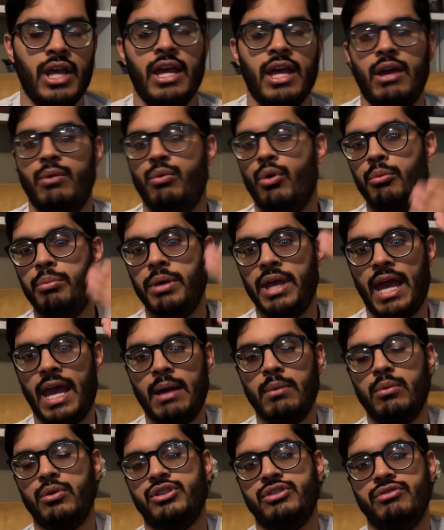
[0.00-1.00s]
It won't be
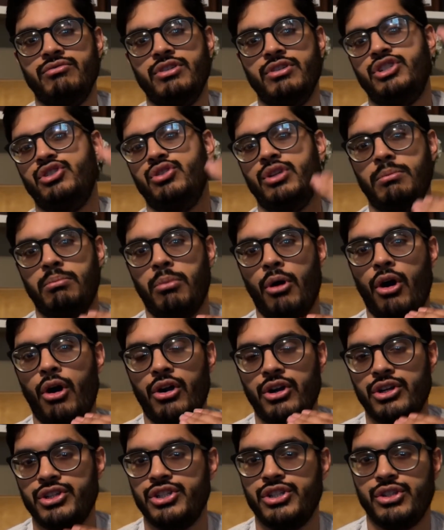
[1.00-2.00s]
able to visually
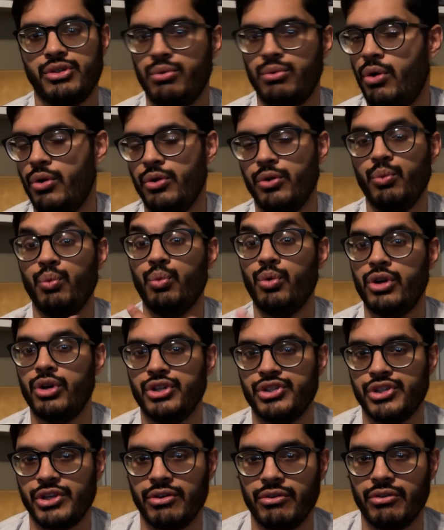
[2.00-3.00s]
parse through all the
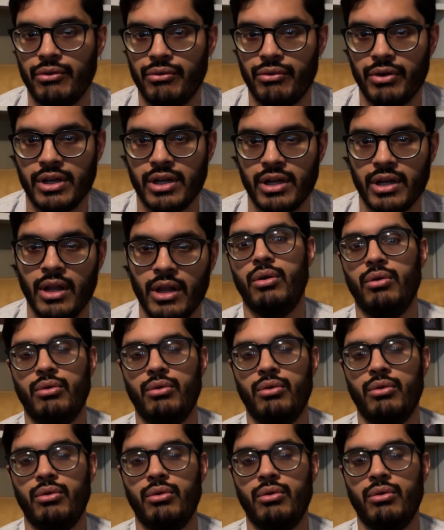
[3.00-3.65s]
words that you've written,